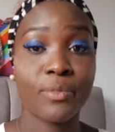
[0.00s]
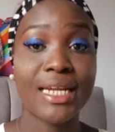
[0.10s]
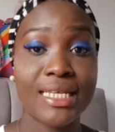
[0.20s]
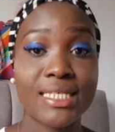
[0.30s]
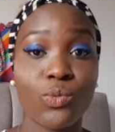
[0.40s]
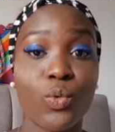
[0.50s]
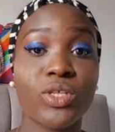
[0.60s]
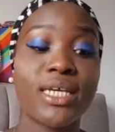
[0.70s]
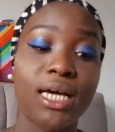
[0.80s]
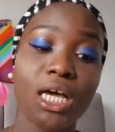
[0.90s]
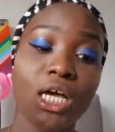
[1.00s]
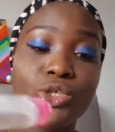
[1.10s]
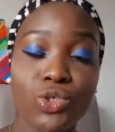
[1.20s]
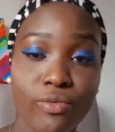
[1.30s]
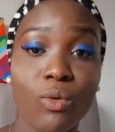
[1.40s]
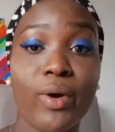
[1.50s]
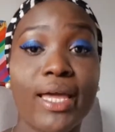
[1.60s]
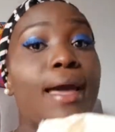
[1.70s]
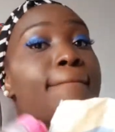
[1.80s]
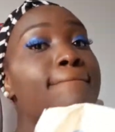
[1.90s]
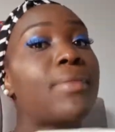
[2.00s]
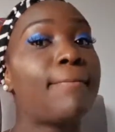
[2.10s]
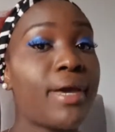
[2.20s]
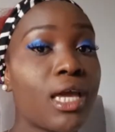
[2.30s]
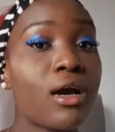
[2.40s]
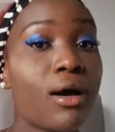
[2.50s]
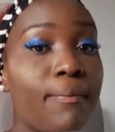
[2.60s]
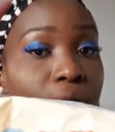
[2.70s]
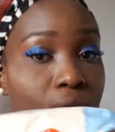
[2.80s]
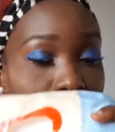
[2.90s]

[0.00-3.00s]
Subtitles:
cleansing water to re-wet my makeup.